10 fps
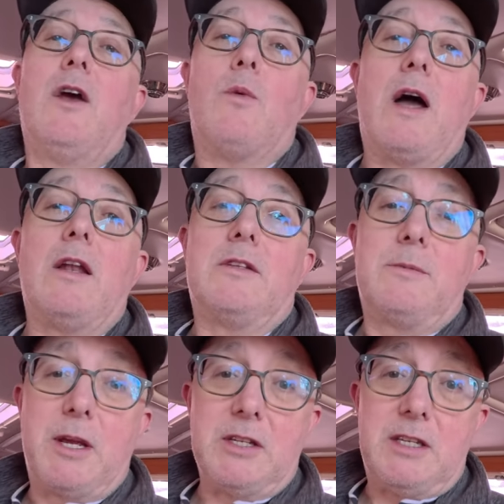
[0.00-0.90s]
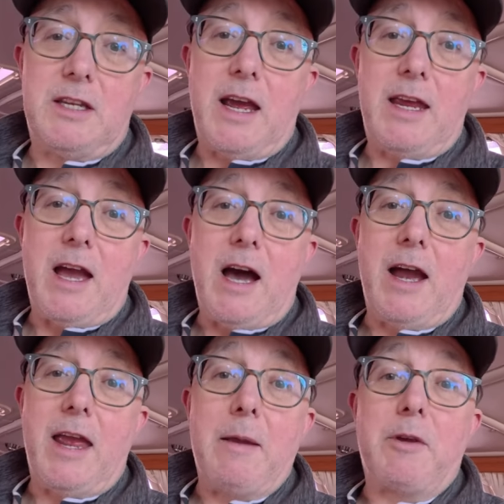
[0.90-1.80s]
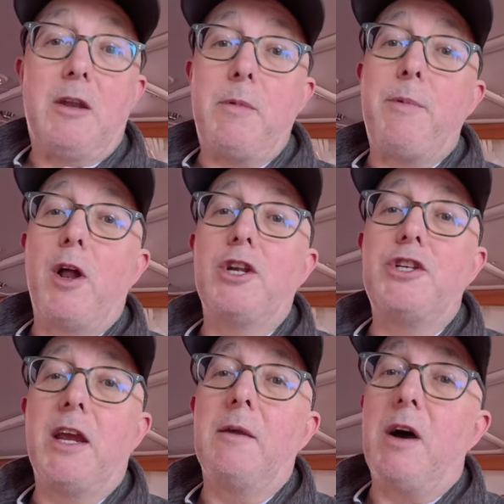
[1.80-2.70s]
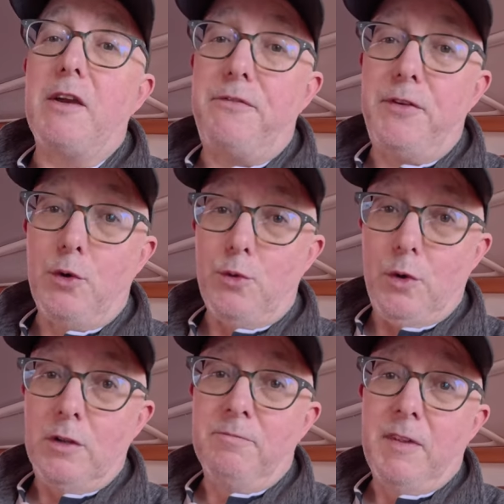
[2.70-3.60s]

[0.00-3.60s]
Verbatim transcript: Well, because today I am going to be polishing my fuel.